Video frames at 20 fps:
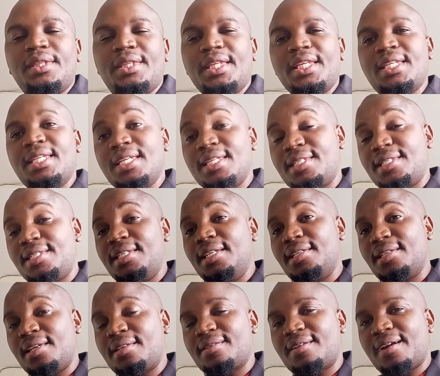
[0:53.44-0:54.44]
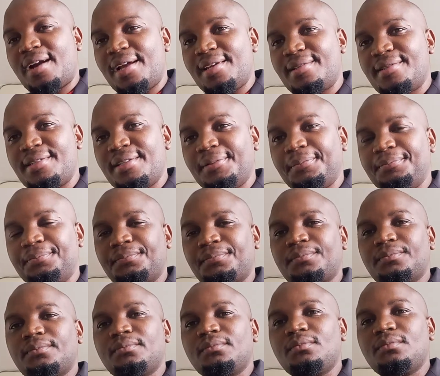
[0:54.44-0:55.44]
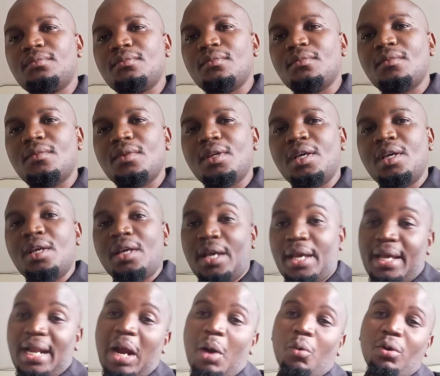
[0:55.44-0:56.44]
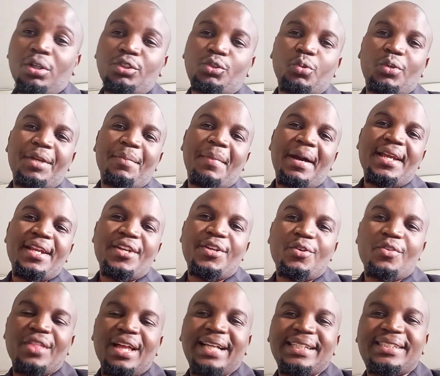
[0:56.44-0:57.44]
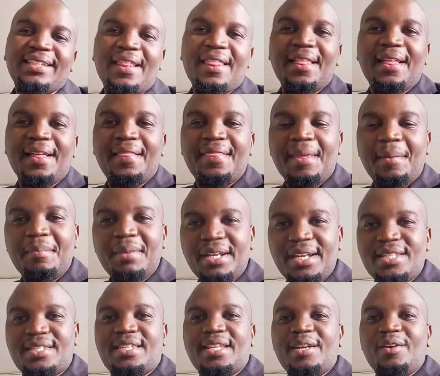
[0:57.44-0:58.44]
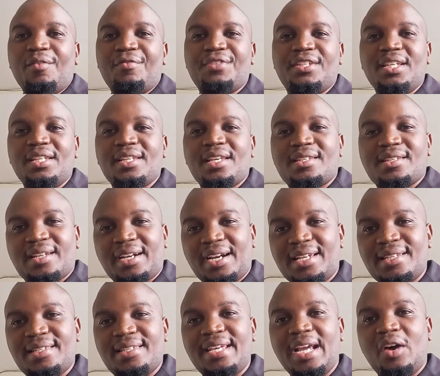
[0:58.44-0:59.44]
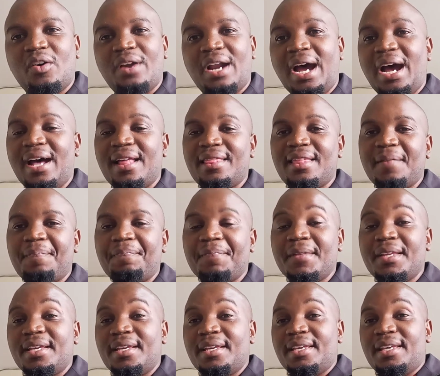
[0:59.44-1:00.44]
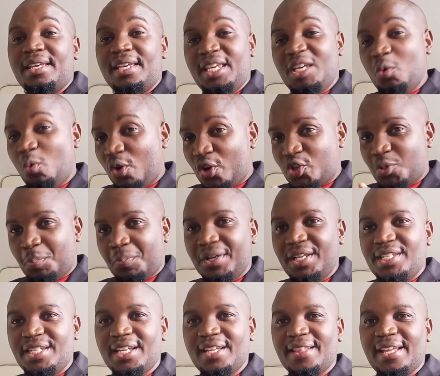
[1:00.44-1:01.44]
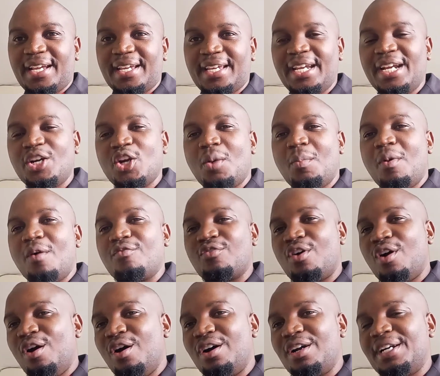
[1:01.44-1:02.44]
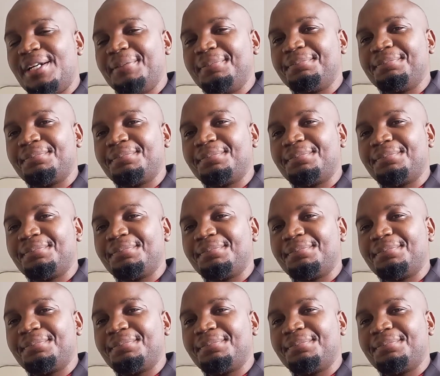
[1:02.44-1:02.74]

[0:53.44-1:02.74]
This is Jesus Christ. And I want to remind you that the ministry of Jesus Christ here on earth, he was preaching the kingdom of God.